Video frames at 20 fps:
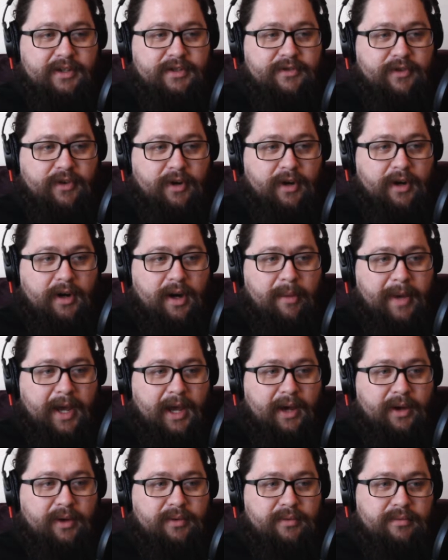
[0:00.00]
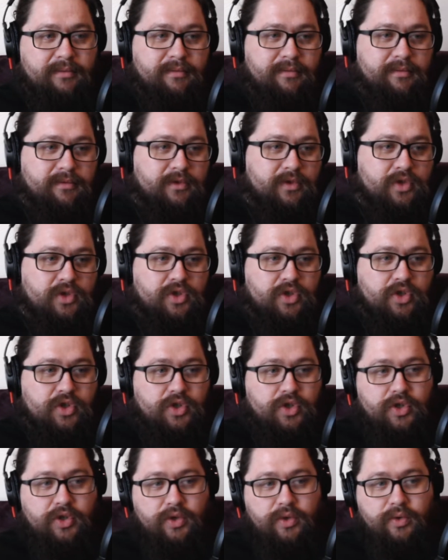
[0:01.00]
for about
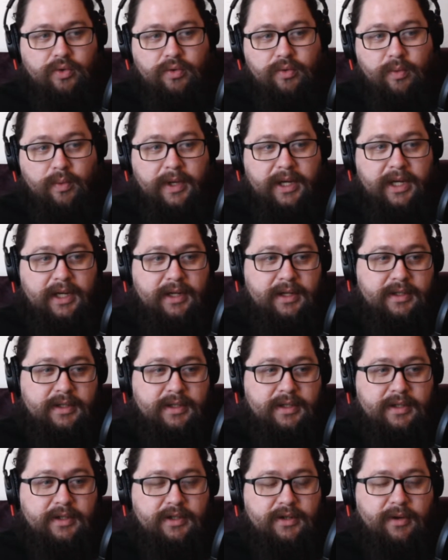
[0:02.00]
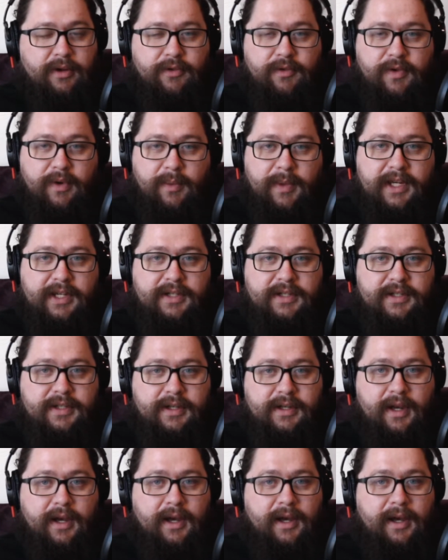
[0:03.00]
2 to 3 weeks,
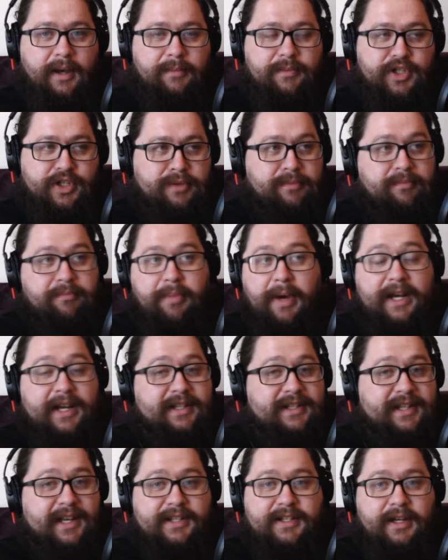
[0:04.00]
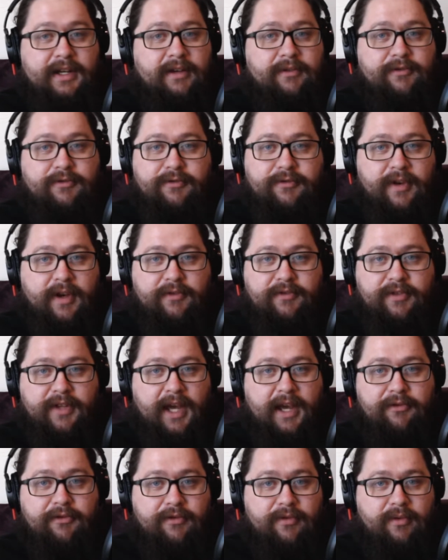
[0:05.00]
just by necessity of
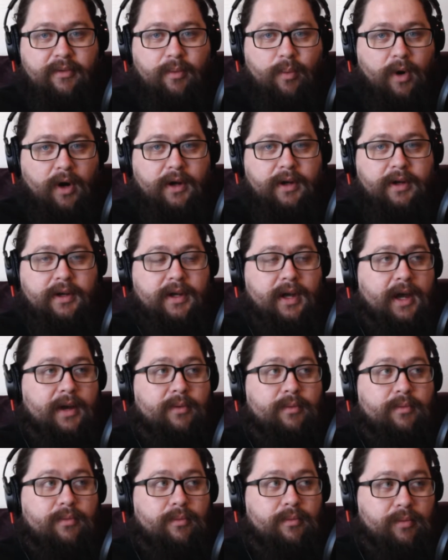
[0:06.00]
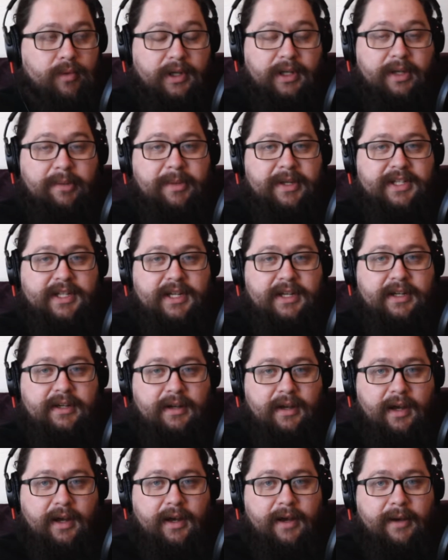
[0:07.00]
life. Work got really busy.
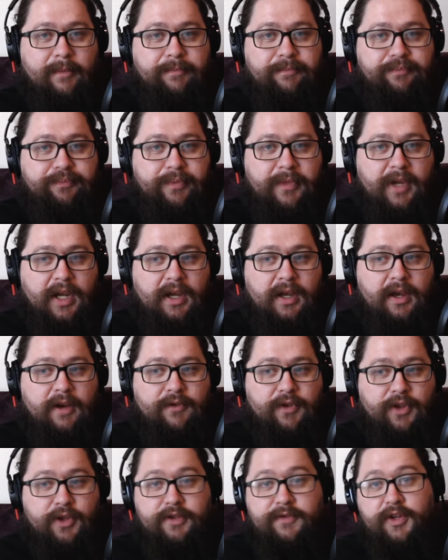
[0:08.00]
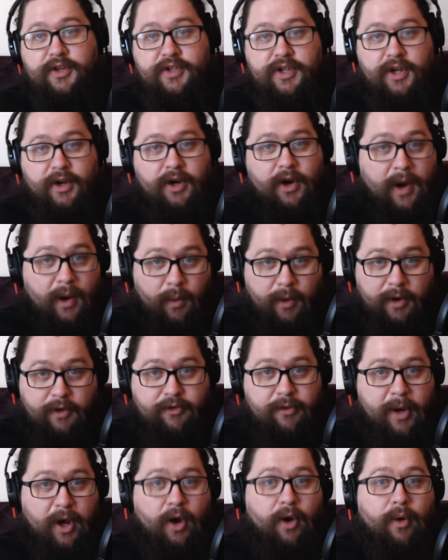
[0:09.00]
For those of you who don't know, I work
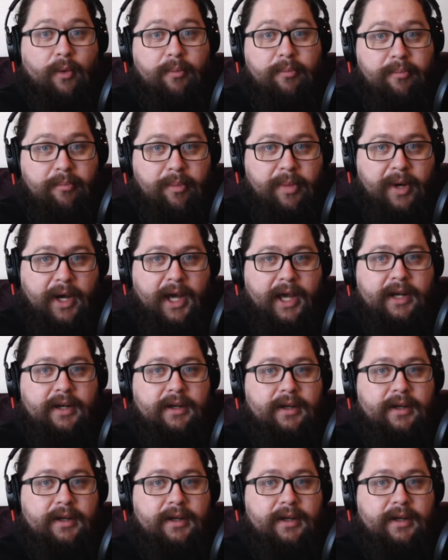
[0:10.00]
from home, but